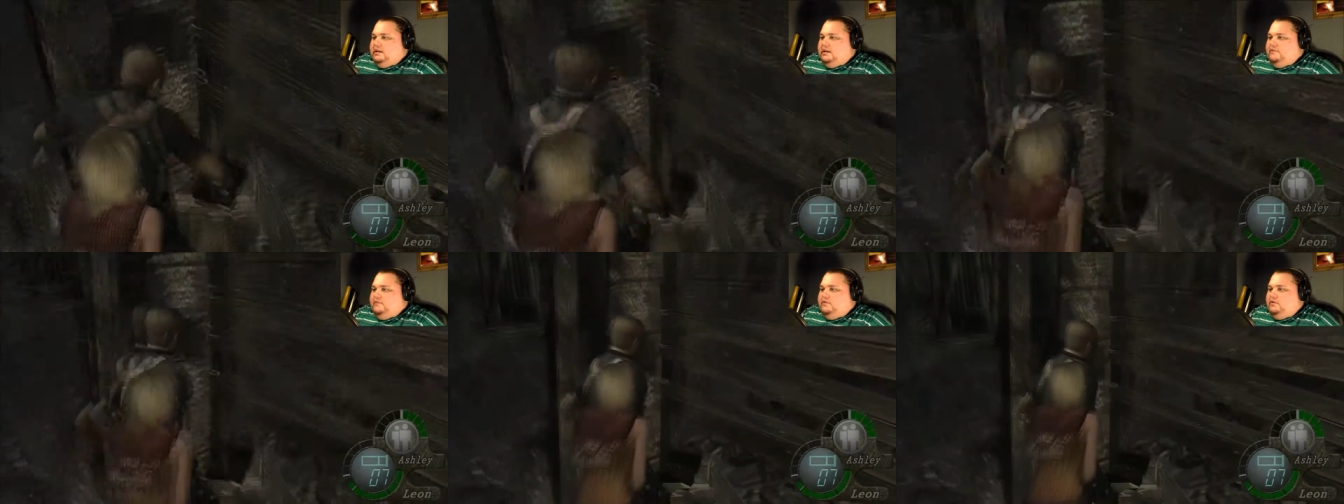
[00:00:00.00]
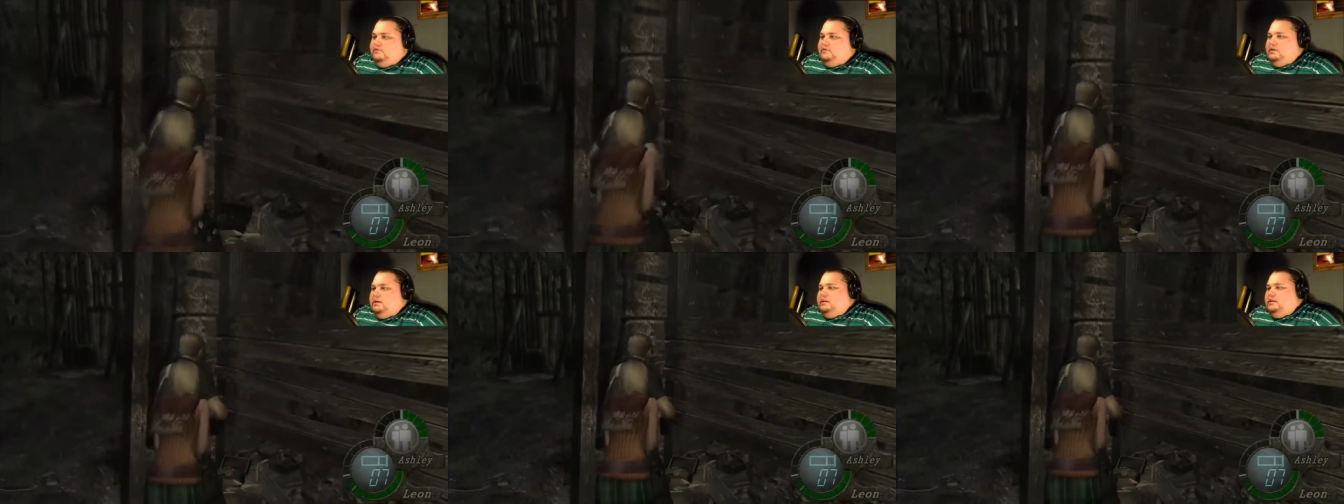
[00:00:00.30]
if
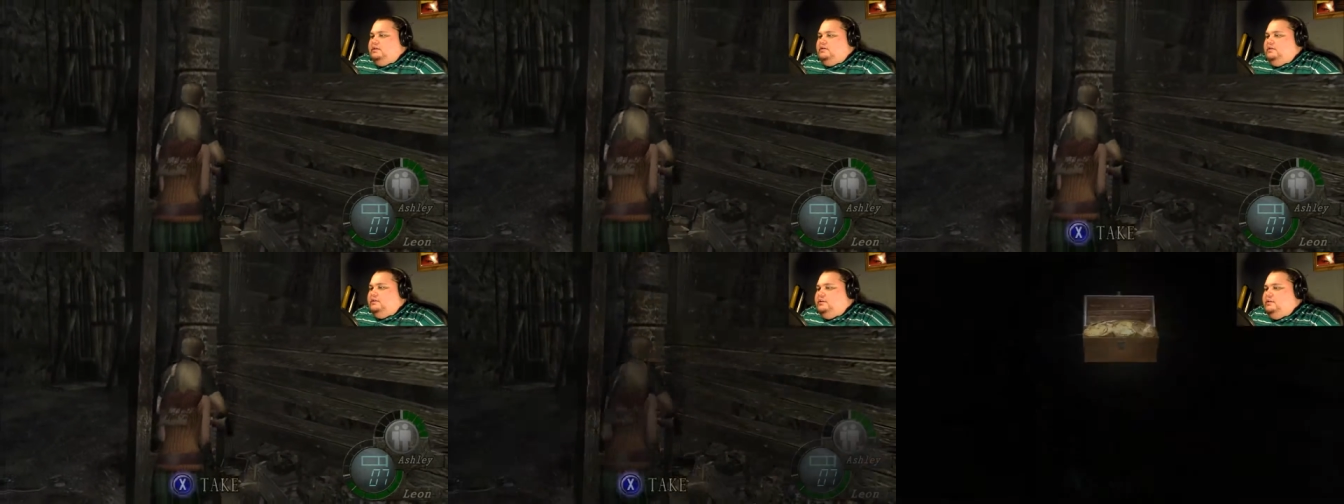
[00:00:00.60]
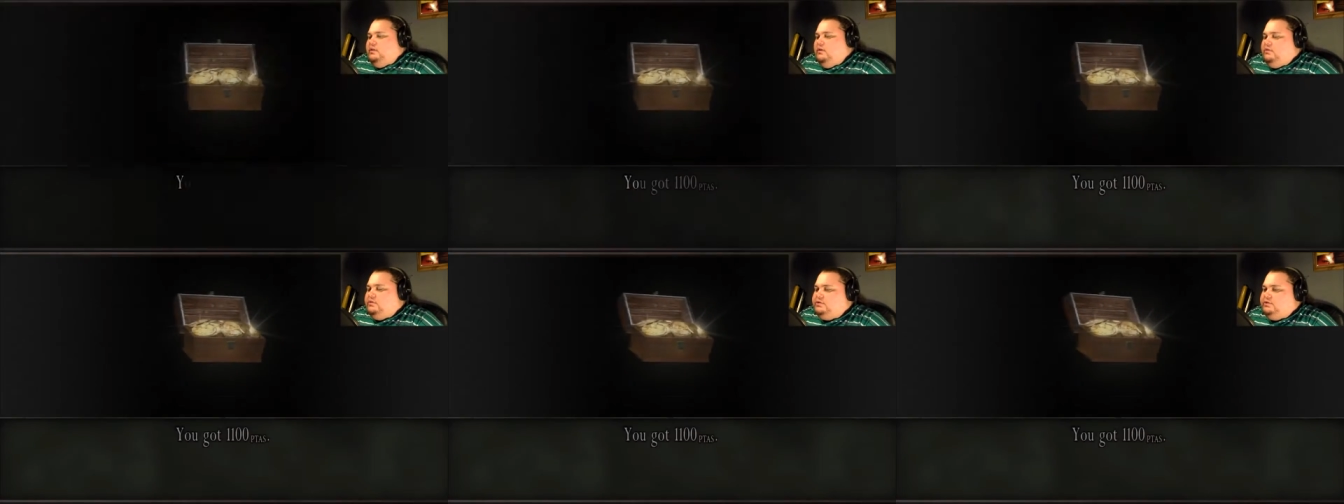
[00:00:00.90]
you
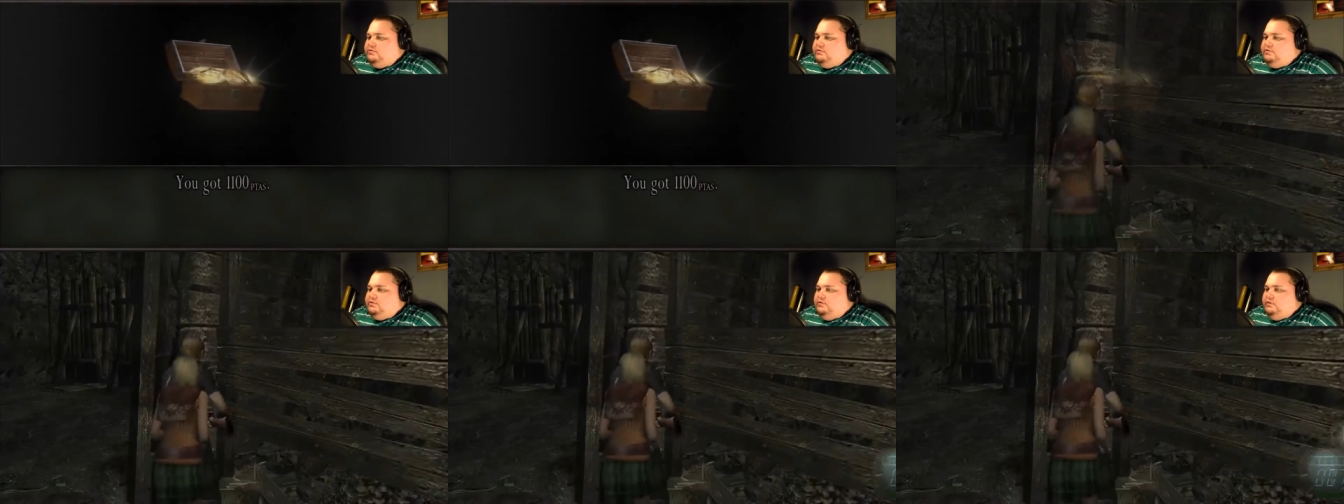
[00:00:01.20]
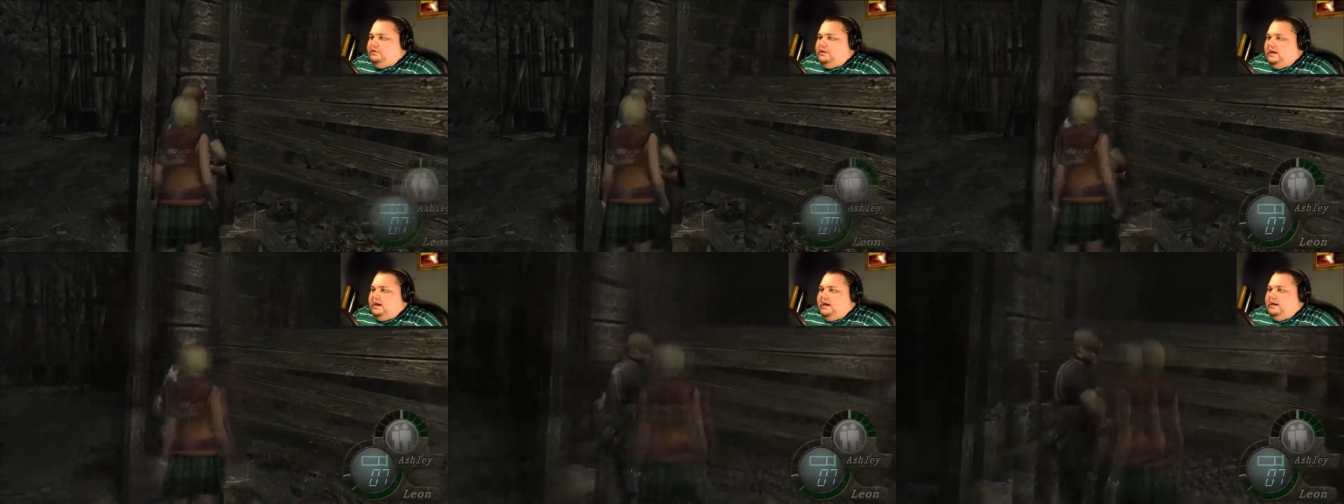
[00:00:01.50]
didn't know what you were
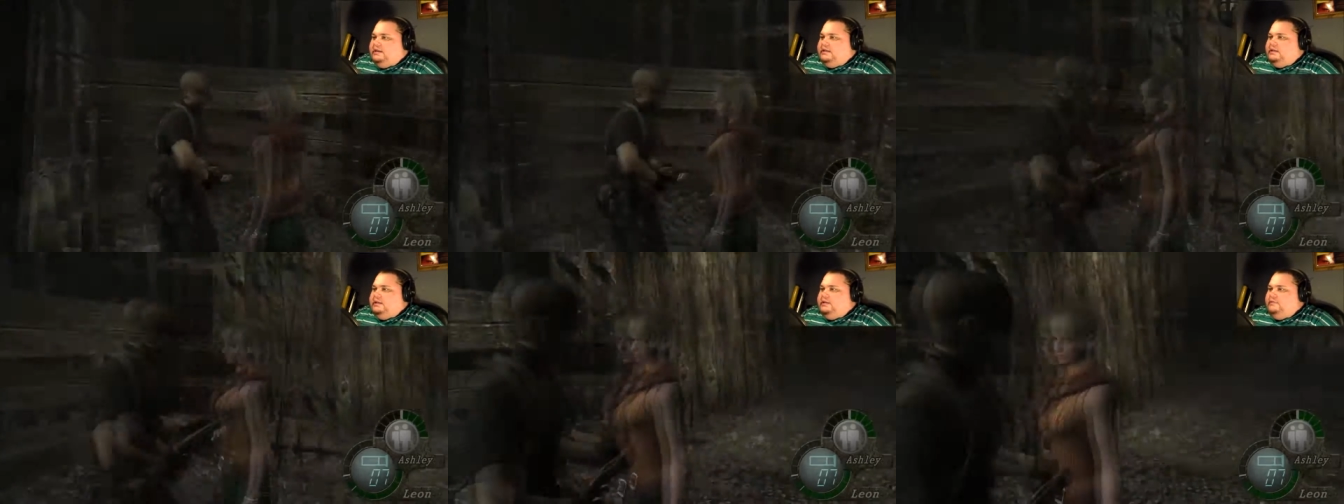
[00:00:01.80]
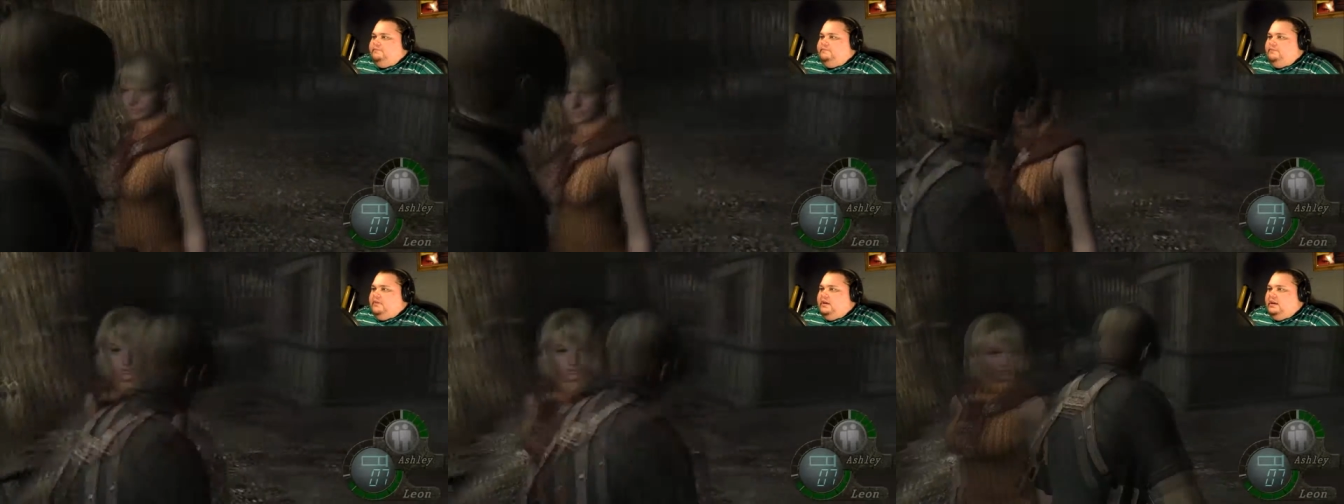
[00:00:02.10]
doing like I
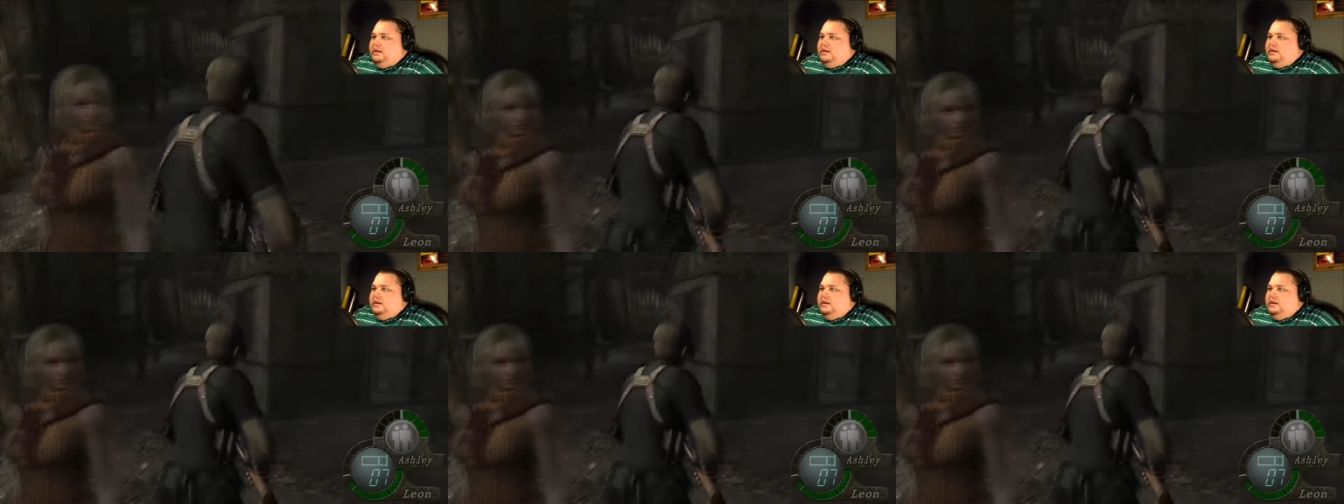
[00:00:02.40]
did,